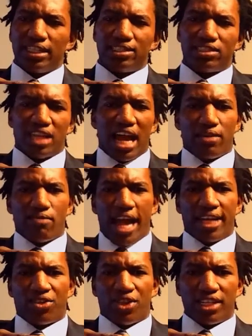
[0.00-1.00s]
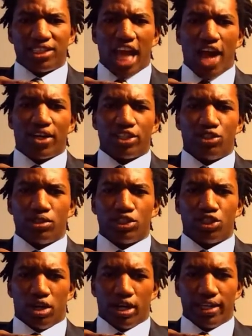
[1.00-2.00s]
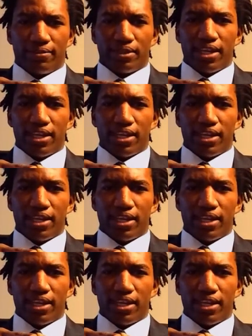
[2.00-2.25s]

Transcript: start writing things down that you enjoy.